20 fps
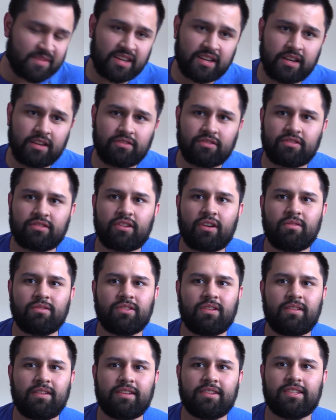he just
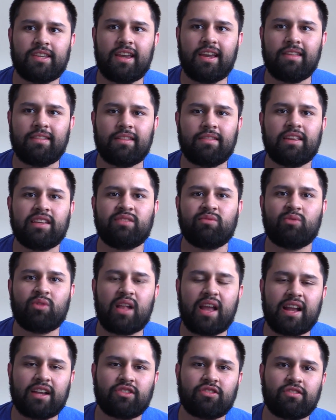goes on to say that this
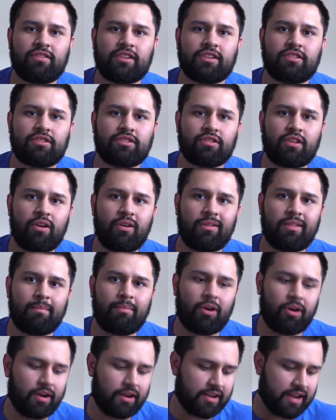will actually slow the
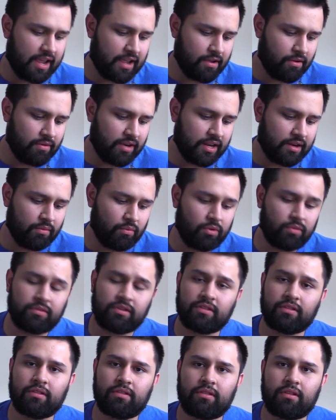bar down and it will
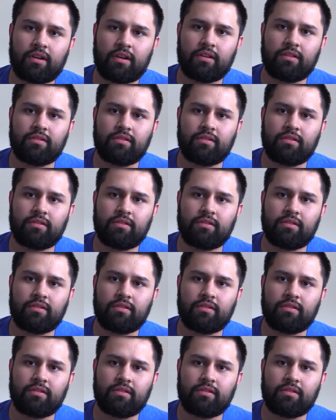do,